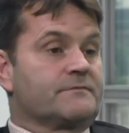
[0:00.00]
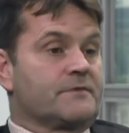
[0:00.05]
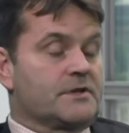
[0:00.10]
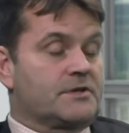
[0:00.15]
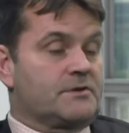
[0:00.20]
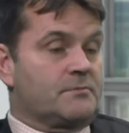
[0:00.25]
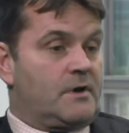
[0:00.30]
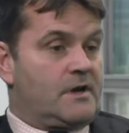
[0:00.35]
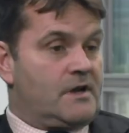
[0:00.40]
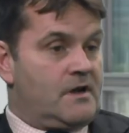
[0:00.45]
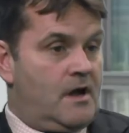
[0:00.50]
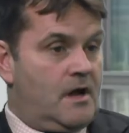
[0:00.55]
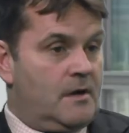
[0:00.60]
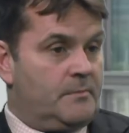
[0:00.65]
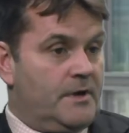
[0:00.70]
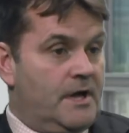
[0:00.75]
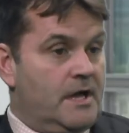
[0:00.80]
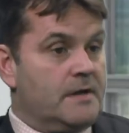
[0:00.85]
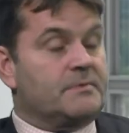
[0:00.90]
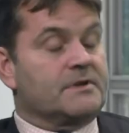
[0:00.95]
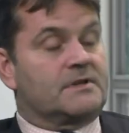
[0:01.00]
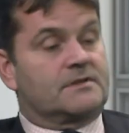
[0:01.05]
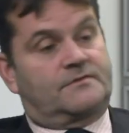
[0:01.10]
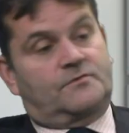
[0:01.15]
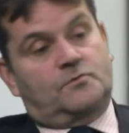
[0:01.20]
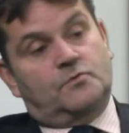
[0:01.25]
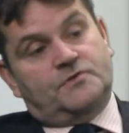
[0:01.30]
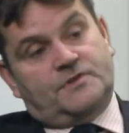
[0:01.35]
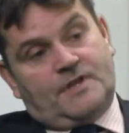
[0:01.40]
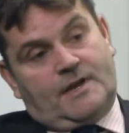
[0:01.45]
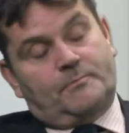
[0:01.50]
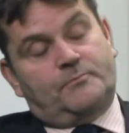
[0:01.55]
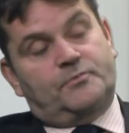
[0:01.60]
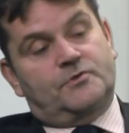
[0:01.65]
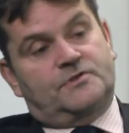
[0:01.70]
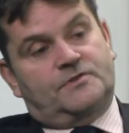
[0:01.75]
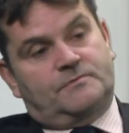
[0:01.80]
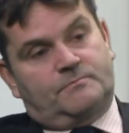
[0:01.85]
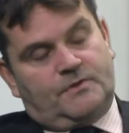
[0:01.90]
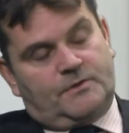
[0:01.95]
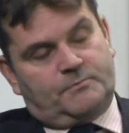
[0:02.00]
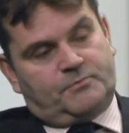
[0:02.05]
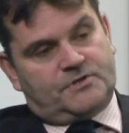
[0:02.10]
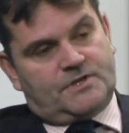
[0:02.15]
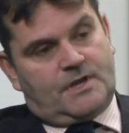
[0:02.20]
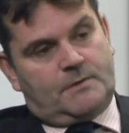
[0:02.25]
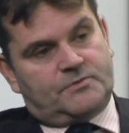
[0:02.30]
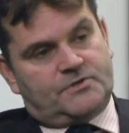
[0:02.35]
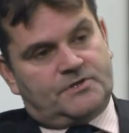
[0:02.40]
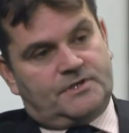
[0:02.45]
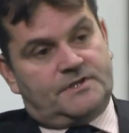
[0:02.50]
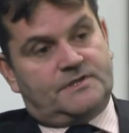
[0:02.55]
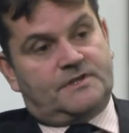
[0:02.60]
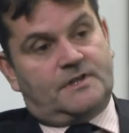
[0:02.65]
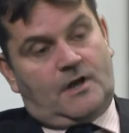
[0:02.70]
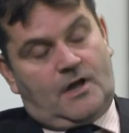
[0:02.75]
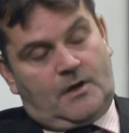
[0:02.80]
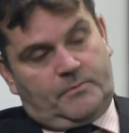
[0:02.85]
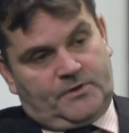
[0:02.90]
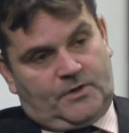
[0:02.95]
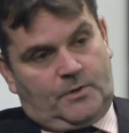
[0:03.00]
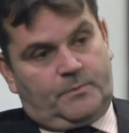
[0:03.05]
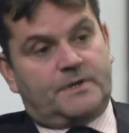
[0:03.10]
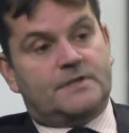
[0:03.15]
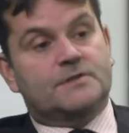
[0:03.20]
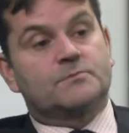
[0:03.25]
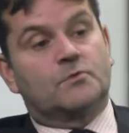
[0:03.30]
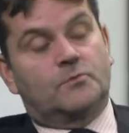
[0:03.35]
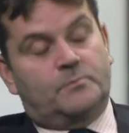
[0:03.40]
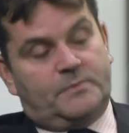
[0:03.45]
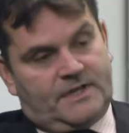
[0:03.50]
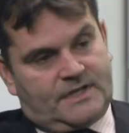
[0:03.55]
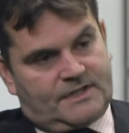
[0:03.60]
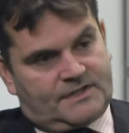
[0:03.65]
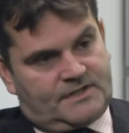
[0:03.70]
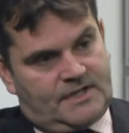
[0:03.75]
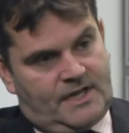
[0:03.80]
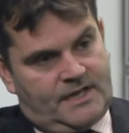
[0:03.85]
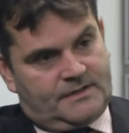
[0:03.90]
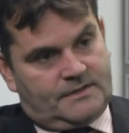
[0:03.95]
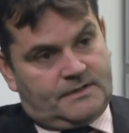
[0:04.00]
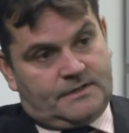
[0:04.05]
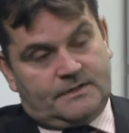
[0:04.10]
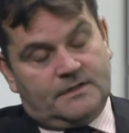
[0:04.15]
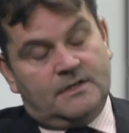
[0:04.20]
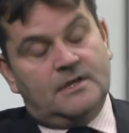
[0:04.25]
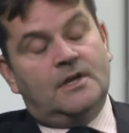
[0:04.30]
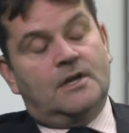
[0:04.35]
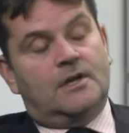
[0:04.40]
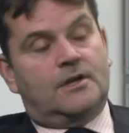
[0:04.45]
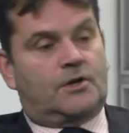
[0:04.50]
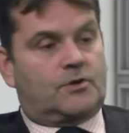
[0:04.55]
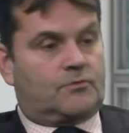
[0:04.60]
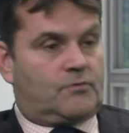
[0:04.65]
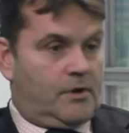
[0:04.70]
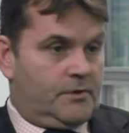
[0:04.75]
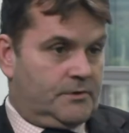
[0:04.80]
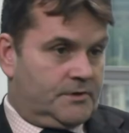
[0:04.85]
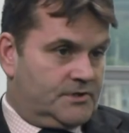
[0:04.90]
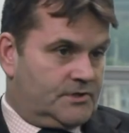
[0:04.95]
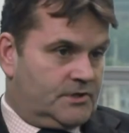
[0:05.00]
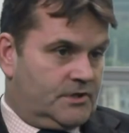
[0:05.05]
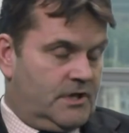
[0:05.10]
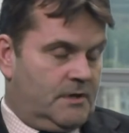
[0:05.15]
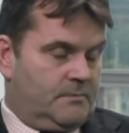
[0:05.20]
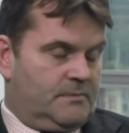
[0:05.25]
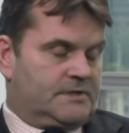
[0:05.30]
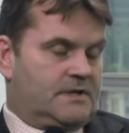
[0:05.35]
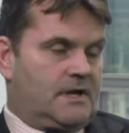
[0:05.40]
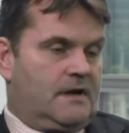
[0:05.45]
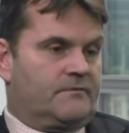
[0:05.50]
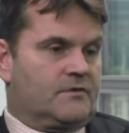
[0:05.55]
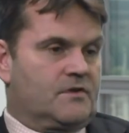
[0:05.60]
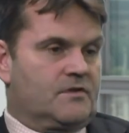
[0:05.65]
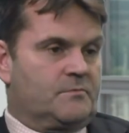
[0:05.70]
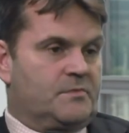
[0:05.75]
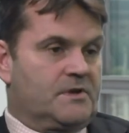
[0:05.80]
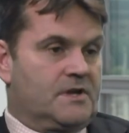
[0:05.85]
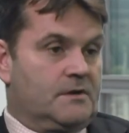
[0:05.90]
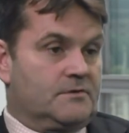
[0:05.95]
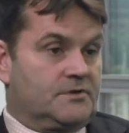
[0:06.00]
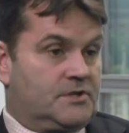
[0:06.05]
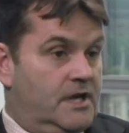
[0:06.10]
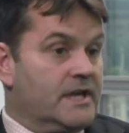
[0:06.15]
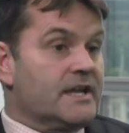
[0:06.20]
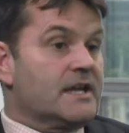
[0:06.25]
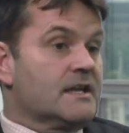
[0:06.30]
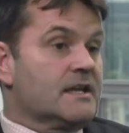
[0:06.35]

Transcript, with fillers: victory by Abe, yes. because of uh, course uh. pres the presumption is that Abenomics will be extended. Kuroda's term as governor of the BOJ